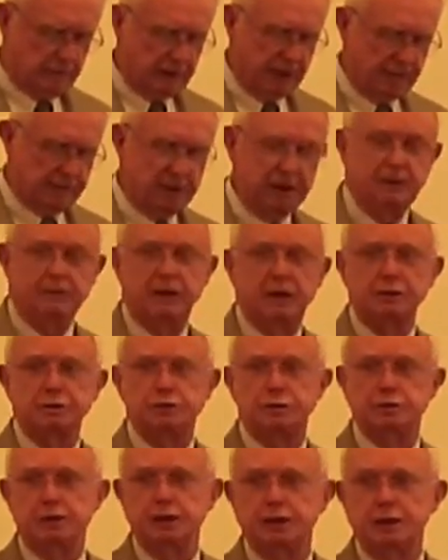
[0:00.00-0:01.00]
Peppy
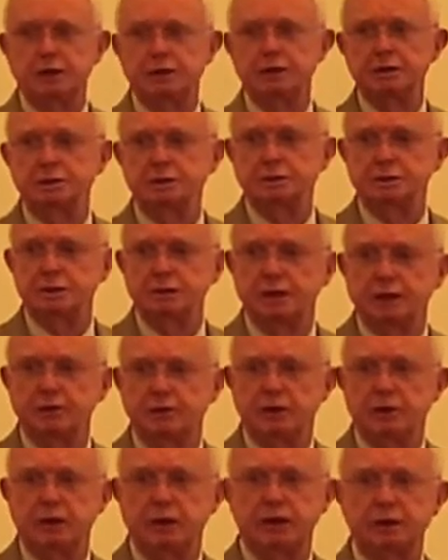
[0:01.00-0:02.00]
majored in English and
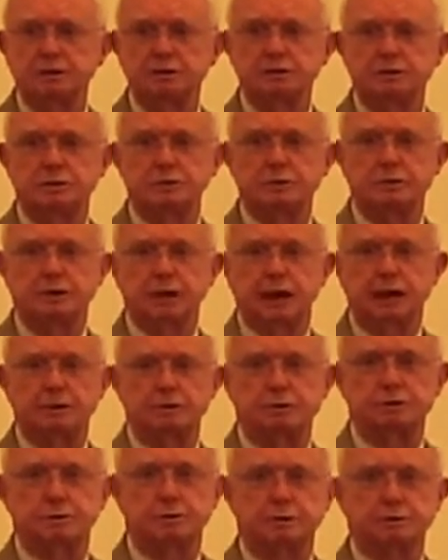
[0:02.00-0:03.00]
went on to
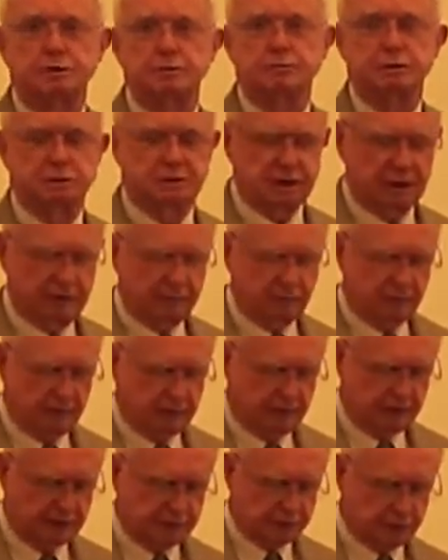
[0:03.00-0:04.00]
Goucher to receive her
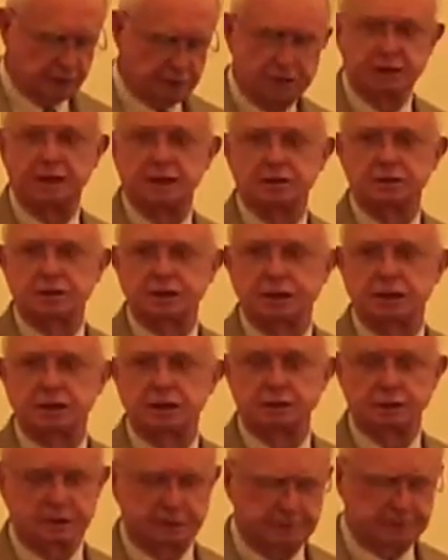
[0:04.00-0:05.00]
master's in
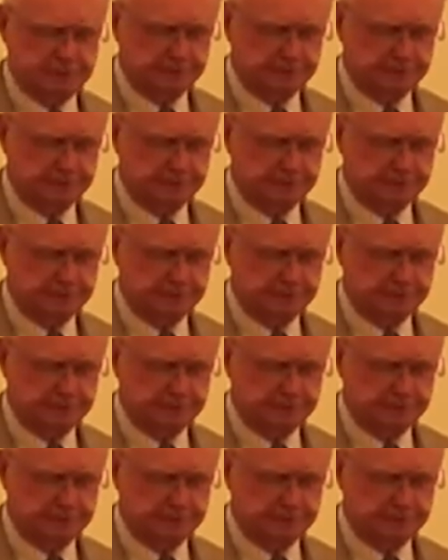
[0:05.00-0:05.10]
education.